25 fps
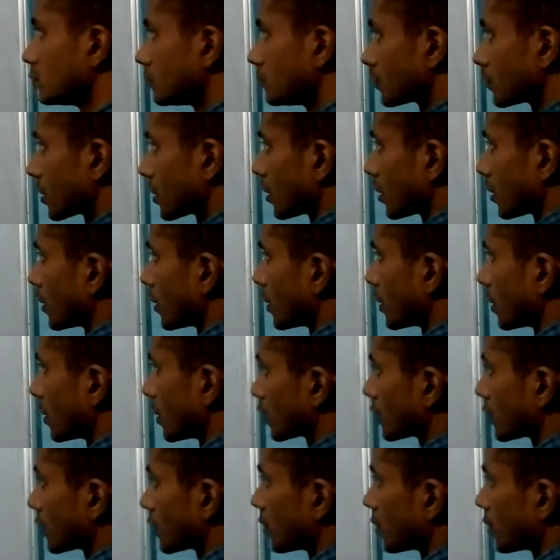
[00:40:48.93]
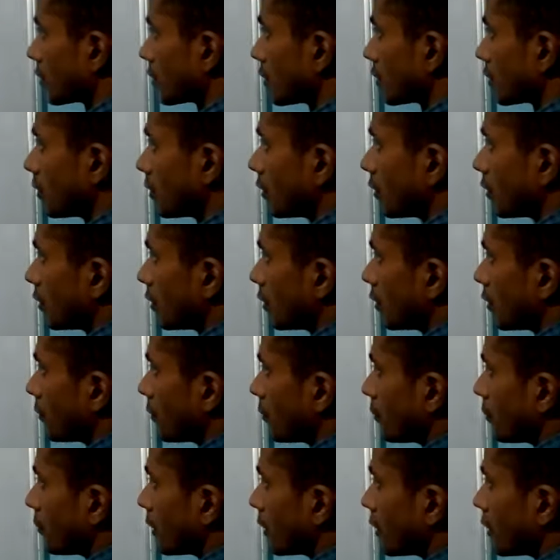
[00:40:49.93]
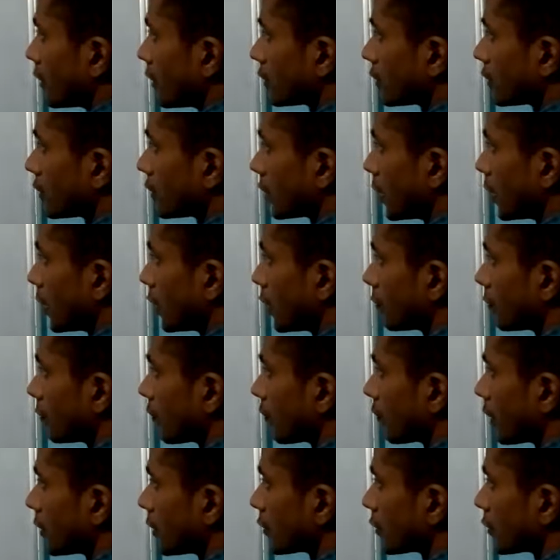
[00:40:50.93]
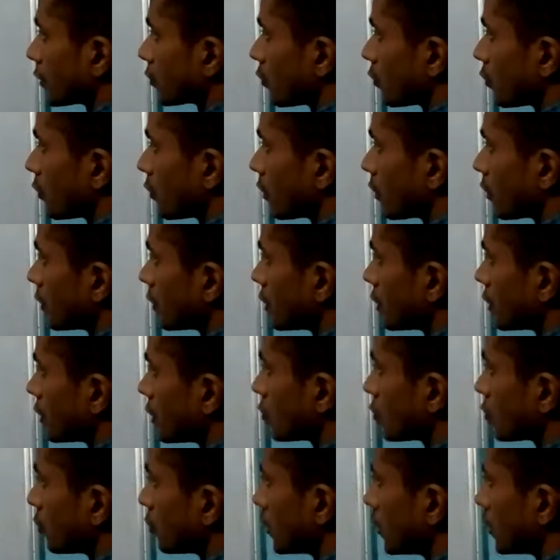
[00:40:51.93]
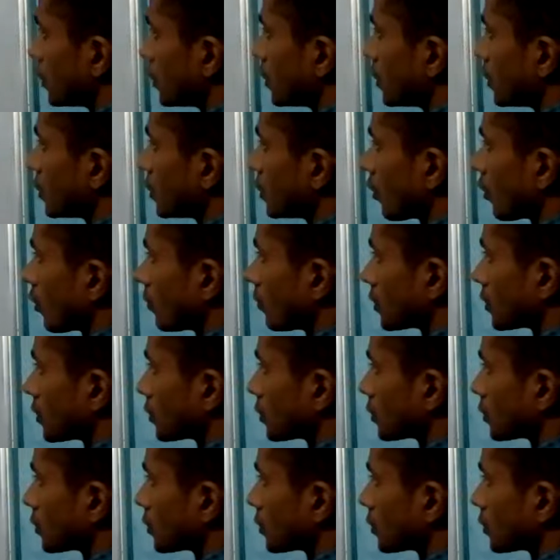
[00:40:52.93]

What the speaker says: Correct. Plus n minus 1 into dt is how much?